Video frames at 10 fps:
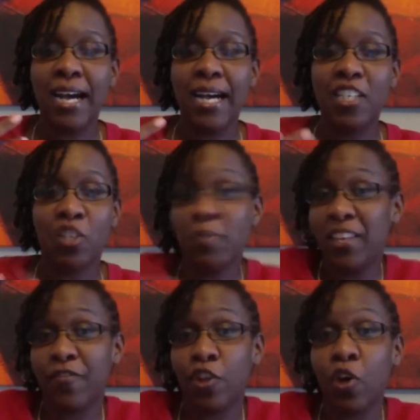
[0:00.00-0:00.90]
she'll be
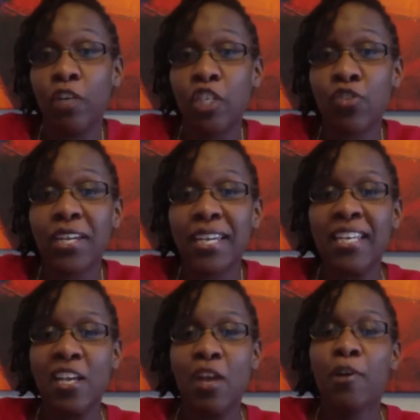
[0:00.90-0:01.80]
there for the whole
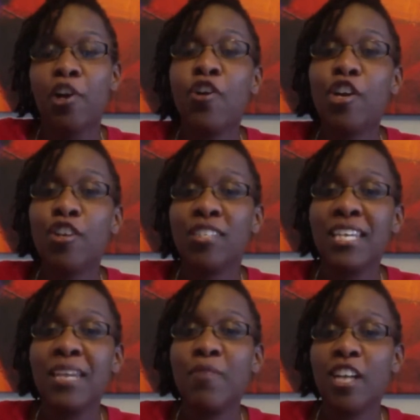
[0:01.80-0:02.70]
retreat, but her and her
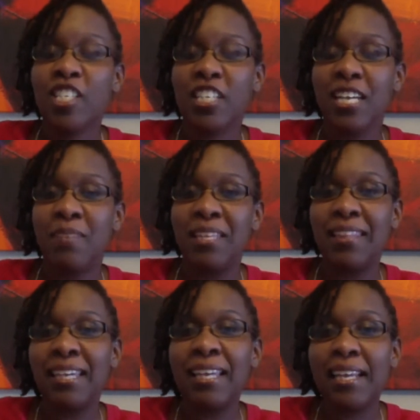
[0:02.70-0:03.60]
team are actually going to be
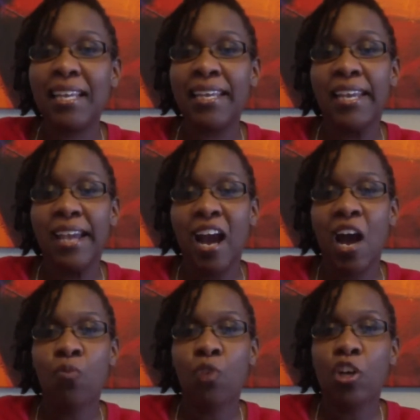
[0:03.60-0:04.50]
leading
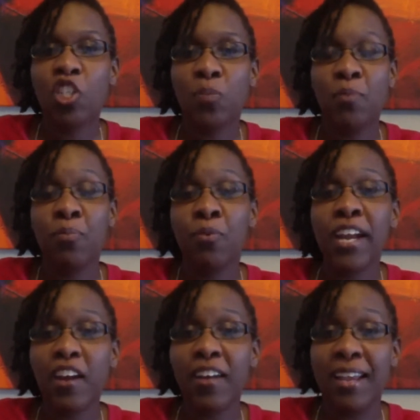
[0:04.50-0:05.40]
worship and
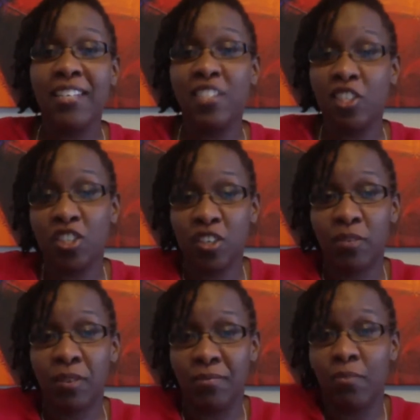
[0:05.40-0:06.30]
prayer, and just
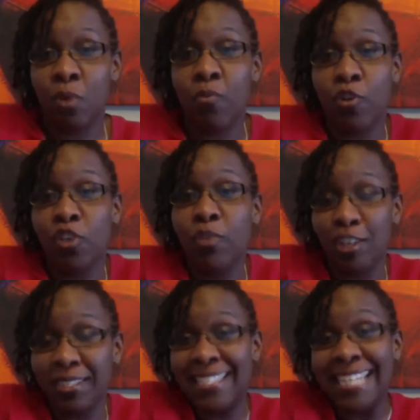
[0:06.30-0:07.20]
what we're doing
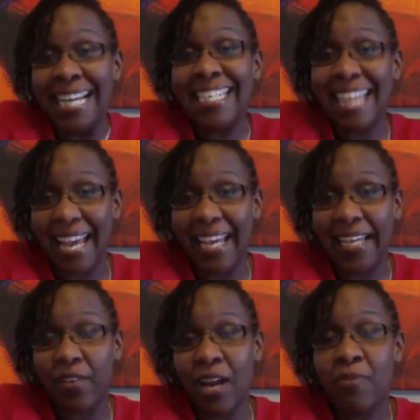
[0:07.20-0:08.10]
on Sunday,
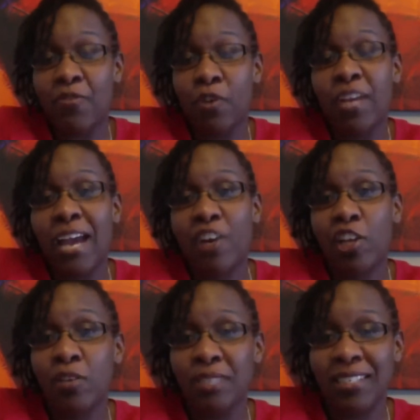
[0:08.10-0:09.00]
right before we have our
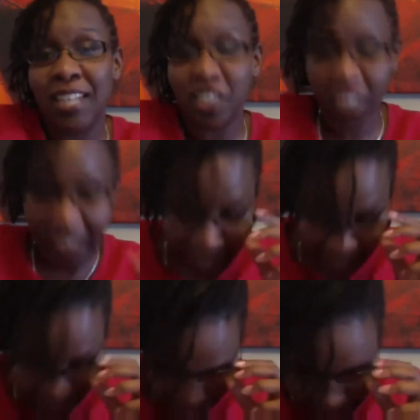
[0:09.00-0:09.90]
closing session.
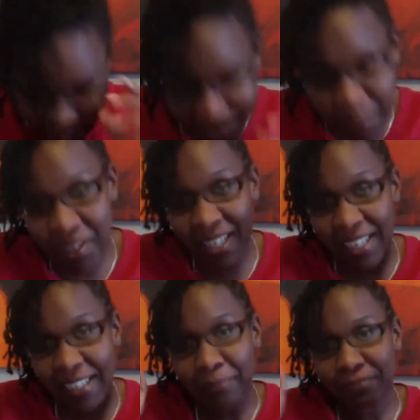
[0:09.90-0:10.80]
That's going to
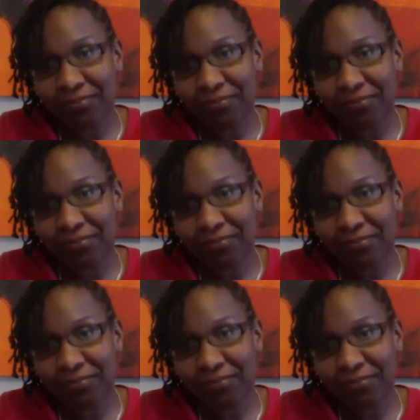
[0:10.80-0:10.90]
be